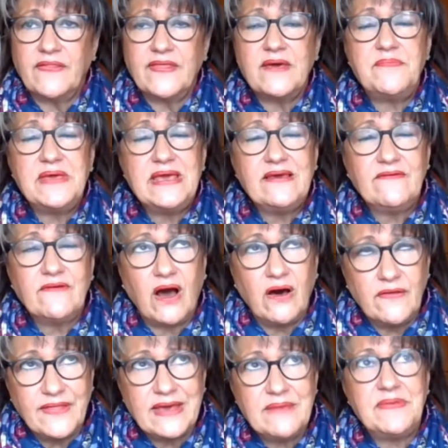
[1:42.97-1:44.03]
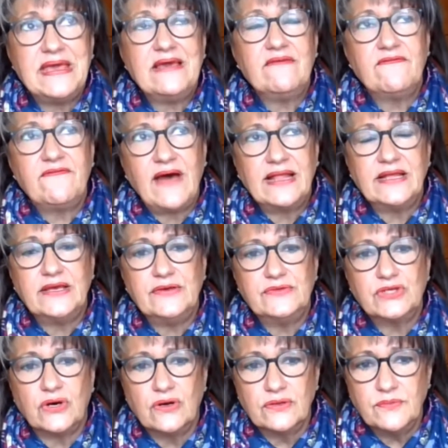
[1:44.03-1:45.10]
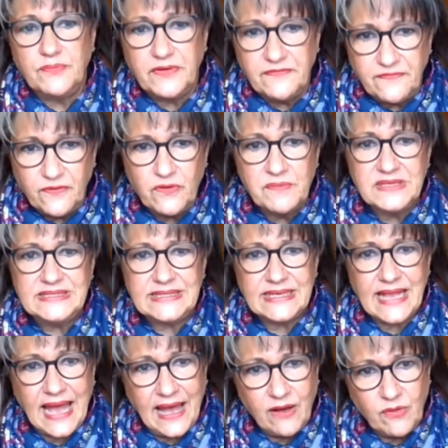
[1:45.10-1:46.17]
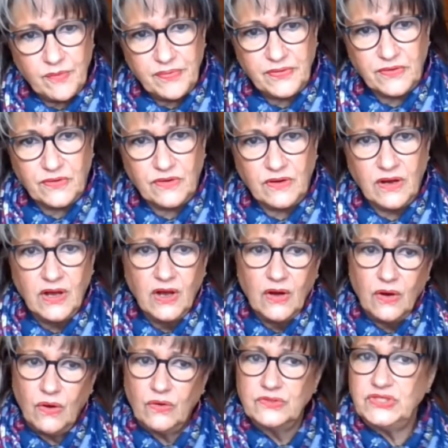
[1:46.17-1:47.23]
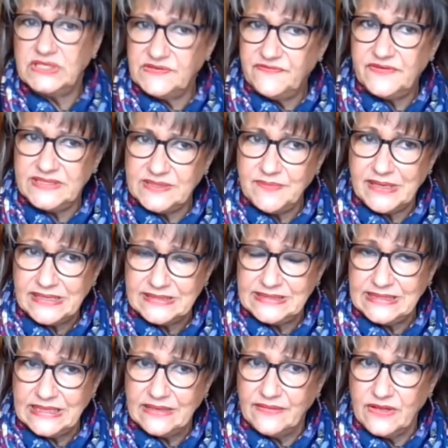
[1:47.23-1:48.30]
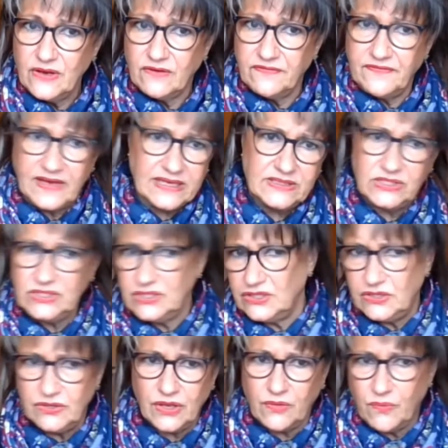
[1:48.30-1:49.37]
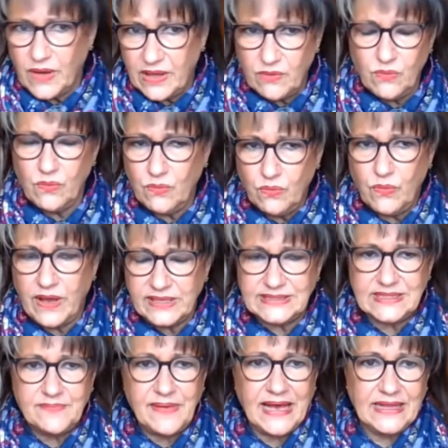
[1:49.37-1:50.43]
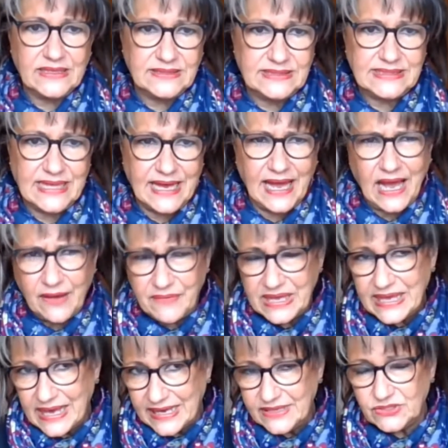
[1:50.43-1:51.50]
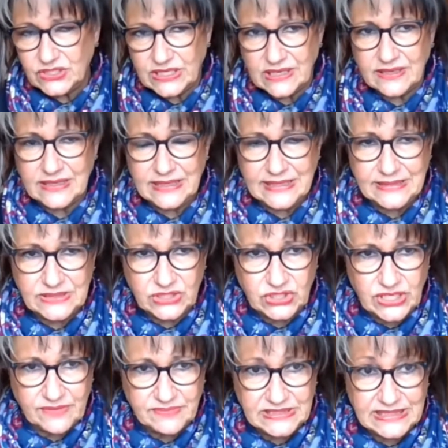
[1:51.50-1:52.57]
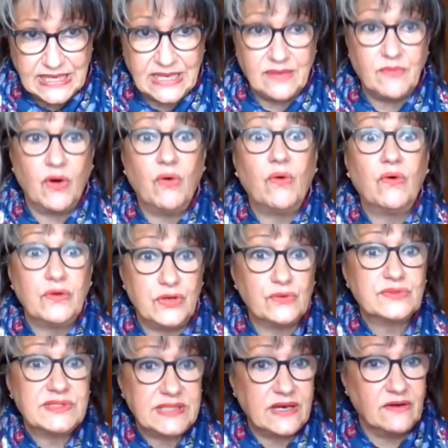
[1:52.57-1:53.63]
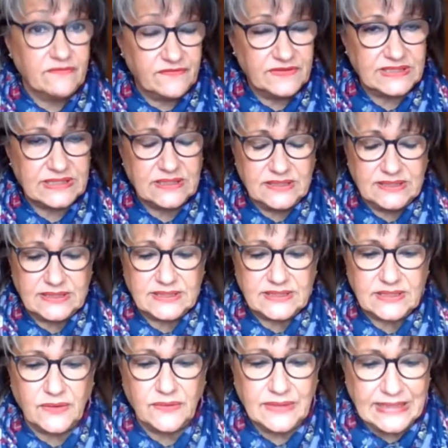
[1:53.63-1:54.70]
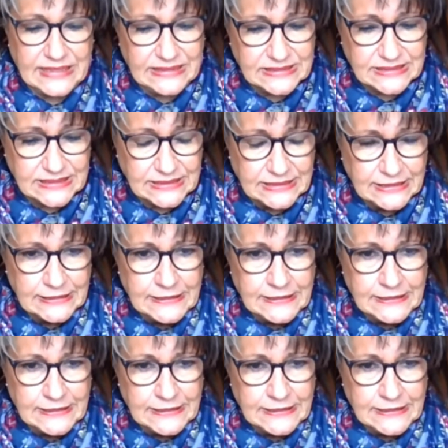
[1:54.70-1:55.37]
they being valued on performance and output, or just visibility in the office? You know, where's the balance there? How engaging are the leadership team or yourself as a sole leader?